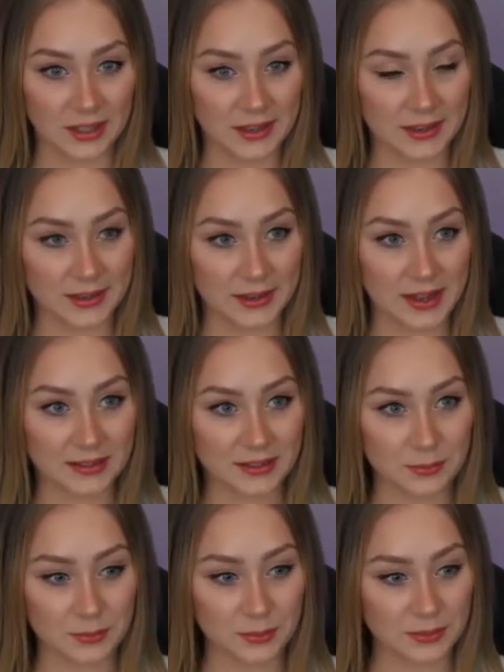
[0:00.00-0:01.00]
uh, catch
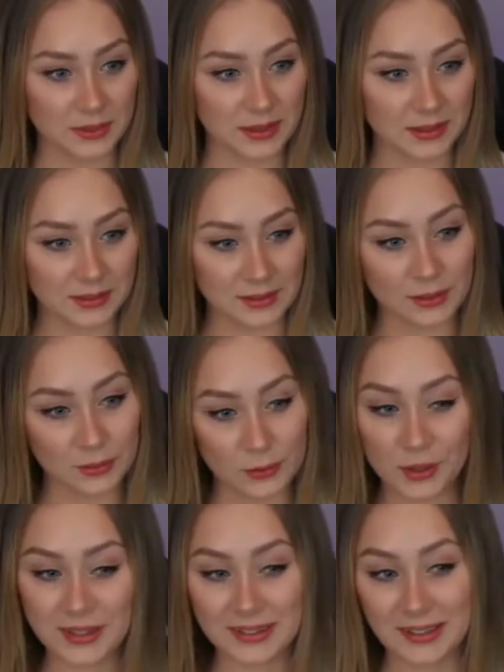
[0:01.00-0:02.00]
up and so you
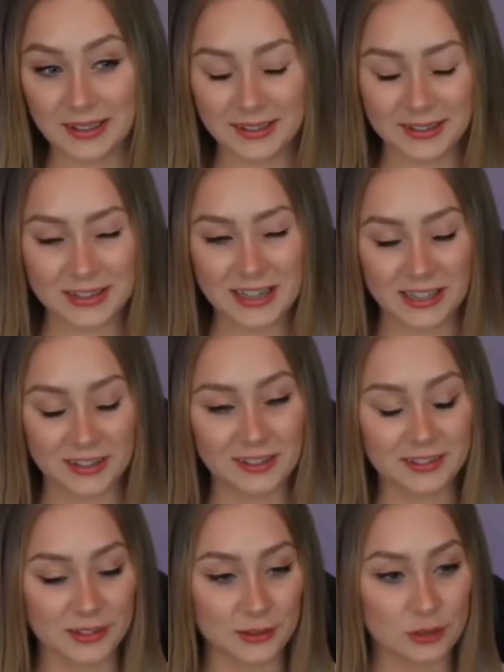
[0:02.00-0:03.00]
can see this channel
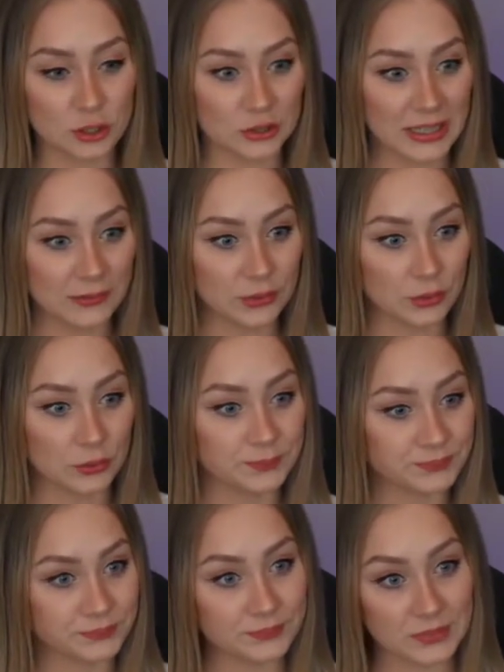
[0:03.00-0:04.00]
so you don't have to
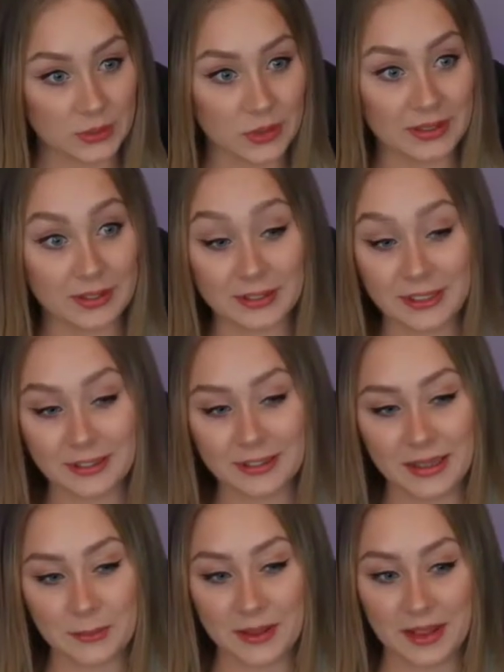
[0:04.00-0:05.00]
you can continue
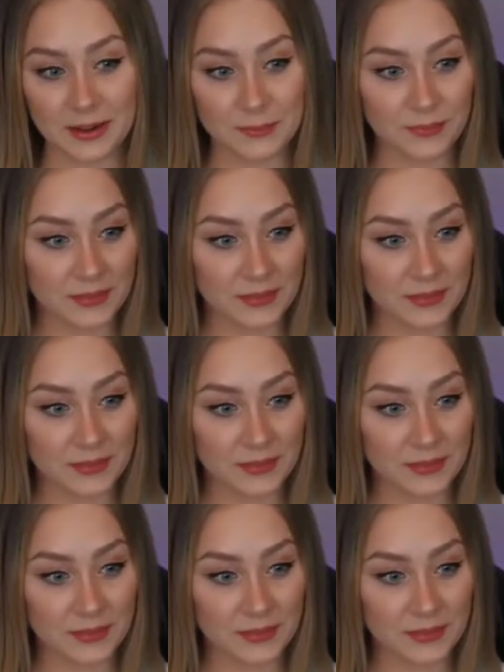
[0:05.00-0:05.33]
seeing me there